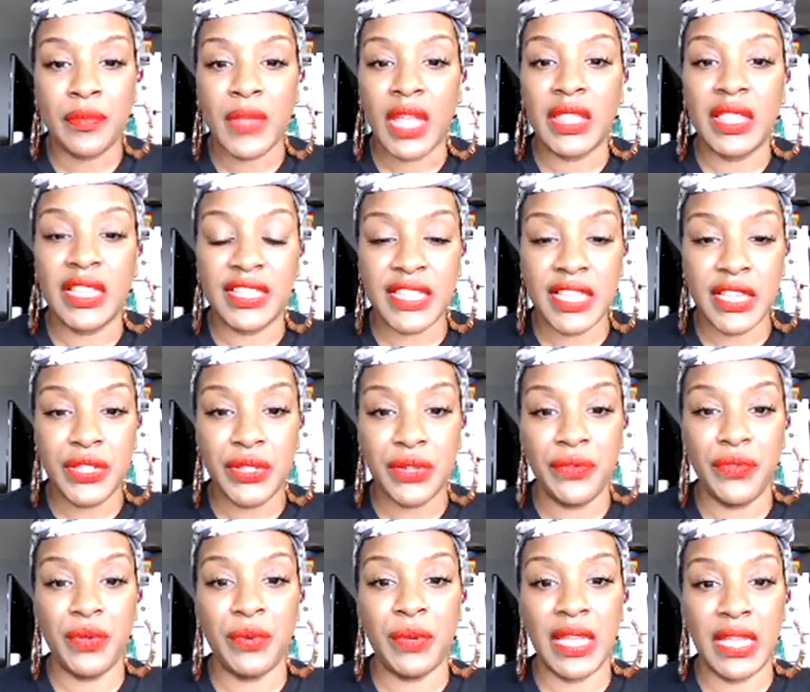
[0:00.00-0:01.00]
this
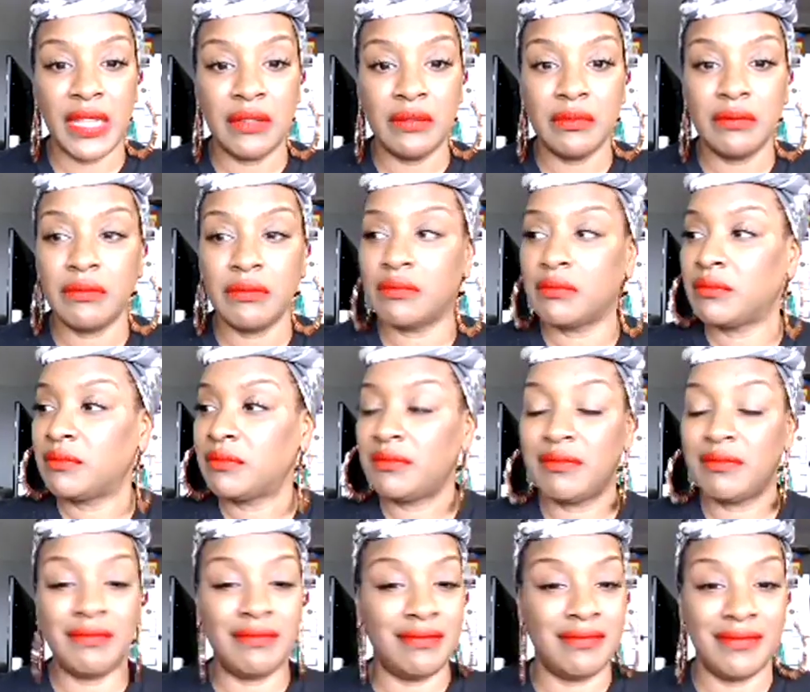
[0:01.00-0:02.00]
interview in?
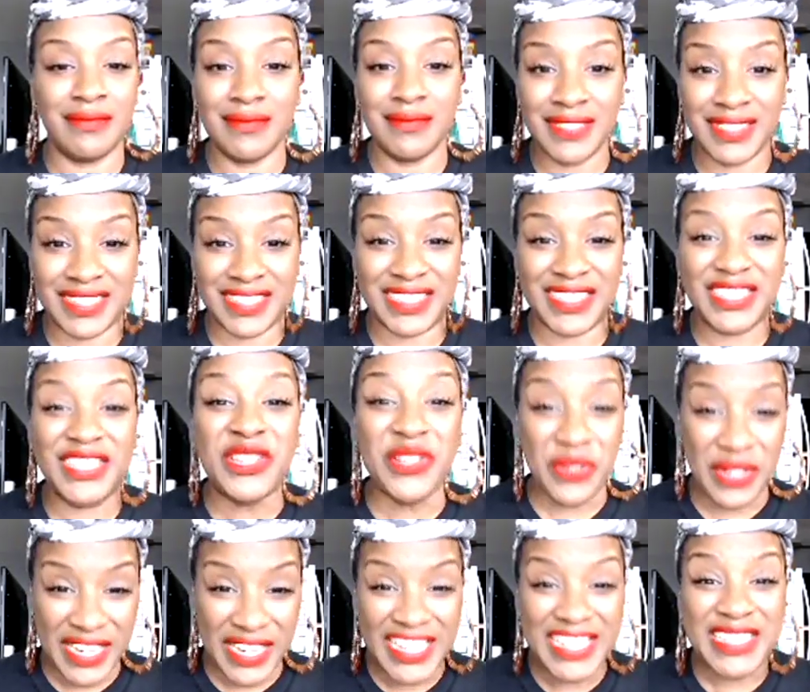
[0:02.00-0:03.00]
You
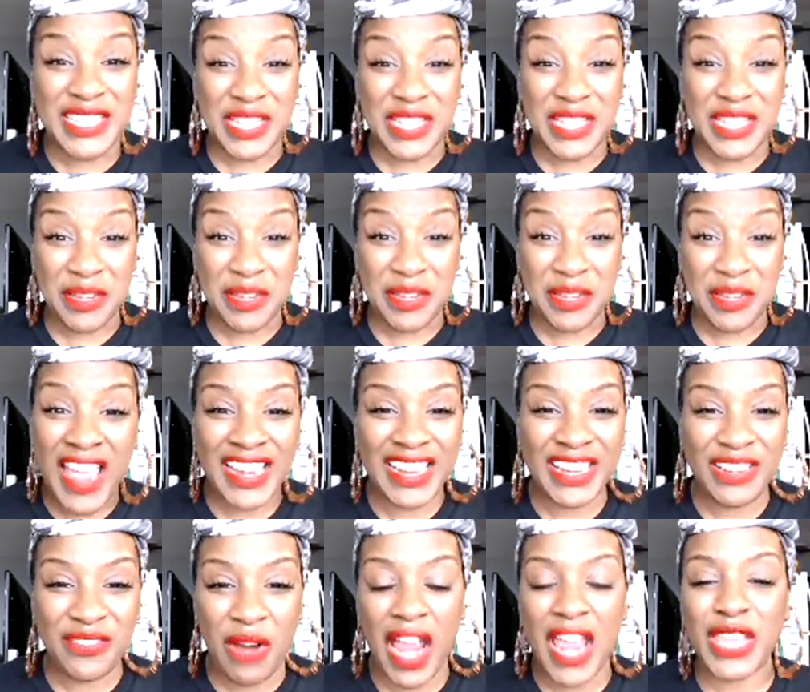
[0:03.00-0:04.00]
need to be
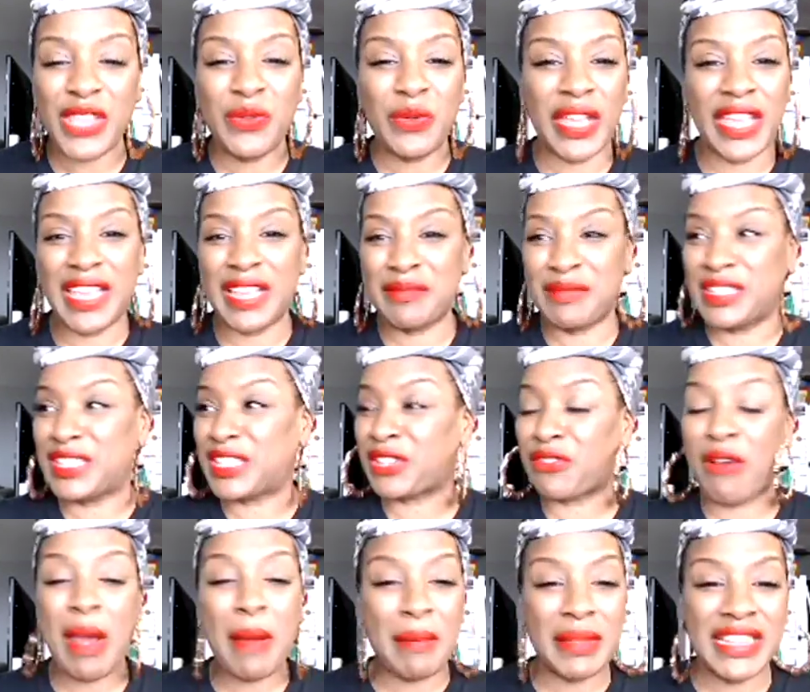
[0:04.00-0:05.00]
ready, right? You can't be
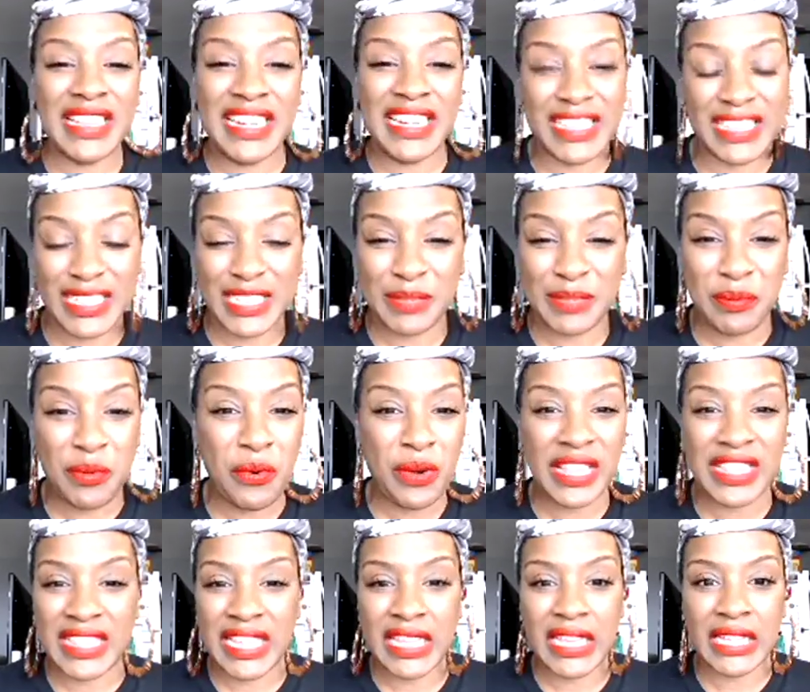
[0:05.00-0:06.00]
scrambling at this
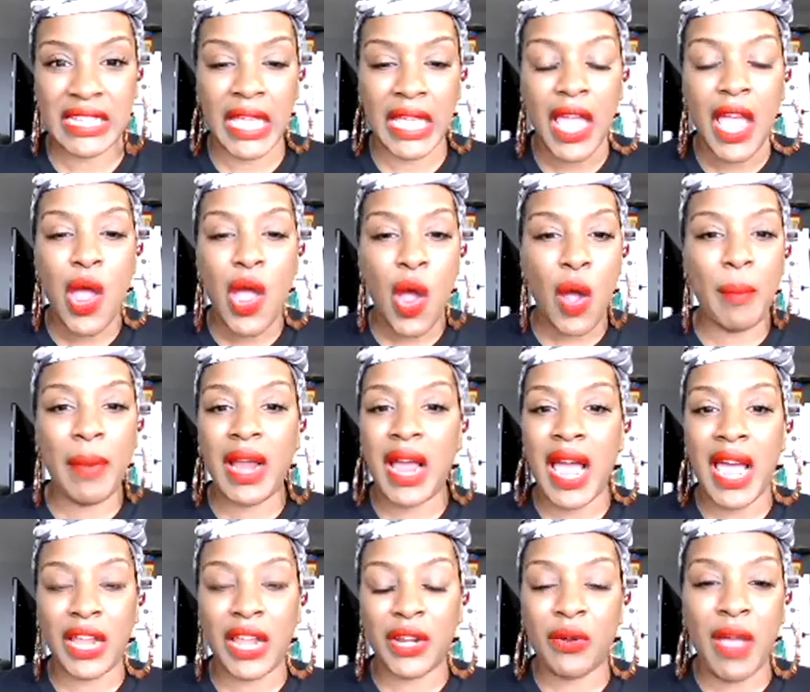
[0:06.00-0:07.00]
point thinking like, oh my
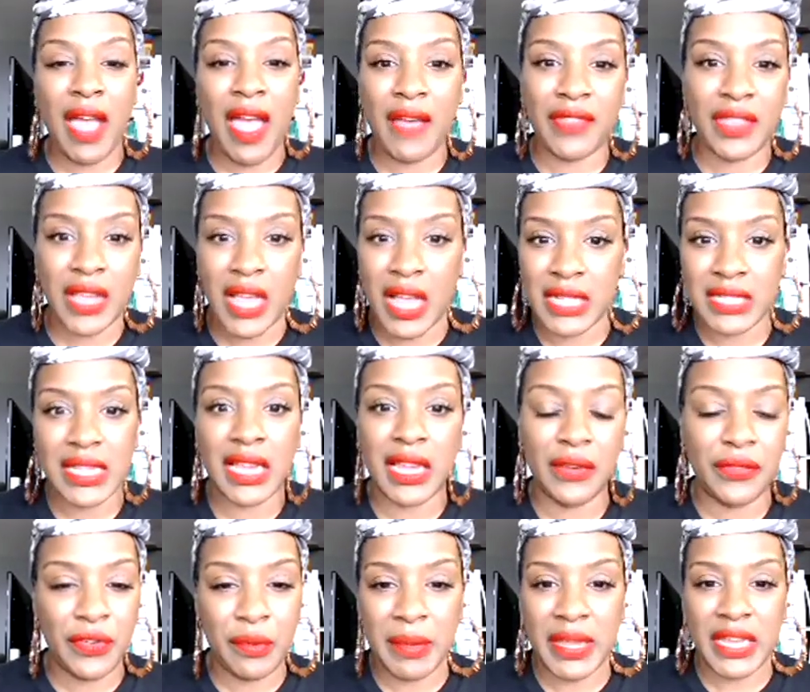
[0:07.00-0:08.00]
God, I don't have the contact
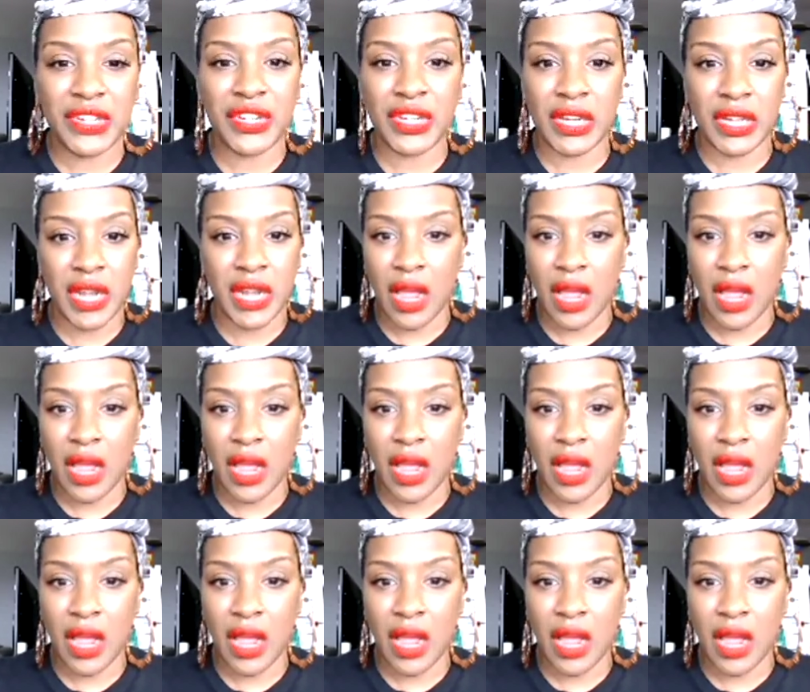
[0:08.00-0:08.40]
information.